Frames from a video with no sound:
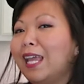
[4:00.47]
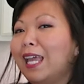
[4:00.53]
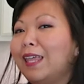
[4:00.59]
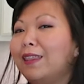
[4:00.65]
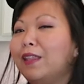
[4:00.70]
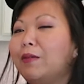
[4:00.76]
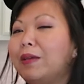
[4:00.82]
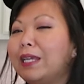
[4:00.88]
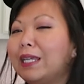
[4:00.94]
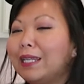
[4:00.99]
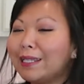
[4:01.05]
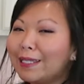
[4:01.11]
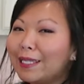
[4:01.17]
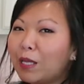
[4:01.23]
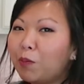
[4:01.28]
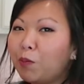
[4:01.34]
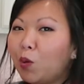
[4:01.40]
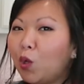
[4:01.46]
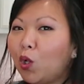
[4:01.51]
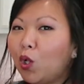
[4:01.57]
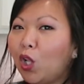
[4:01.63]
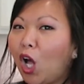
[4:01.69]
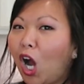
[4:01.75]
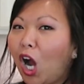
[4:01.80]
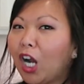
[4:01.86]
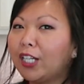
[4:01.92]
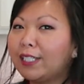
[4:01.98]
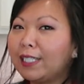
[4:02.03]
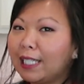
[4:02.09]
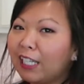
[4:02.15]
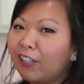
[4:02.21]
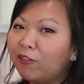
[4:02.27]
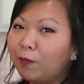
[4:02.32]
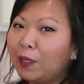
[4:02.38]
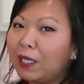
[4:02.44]
and then we can assemble our
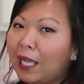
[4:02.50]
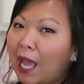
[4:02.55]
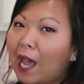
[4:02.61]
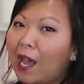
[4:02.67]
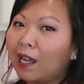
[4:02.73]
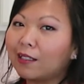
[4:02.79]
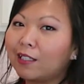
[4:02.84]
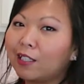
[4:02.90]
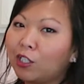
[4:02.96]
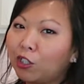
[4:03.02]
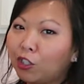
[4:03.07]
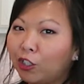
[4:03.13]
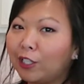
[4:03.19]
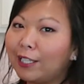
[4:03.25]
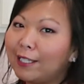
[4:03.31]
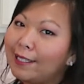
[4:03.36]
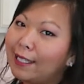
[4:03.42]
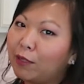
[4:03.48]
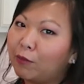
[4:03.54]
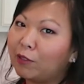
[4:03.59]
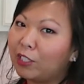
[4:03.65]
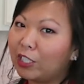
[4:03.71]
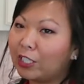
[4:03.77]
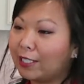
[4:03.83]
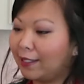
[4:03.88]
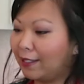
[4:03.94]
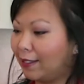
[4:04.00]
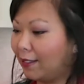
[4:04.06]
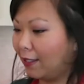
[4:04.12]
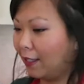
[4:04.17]
DFB hacked cookie sandwiches.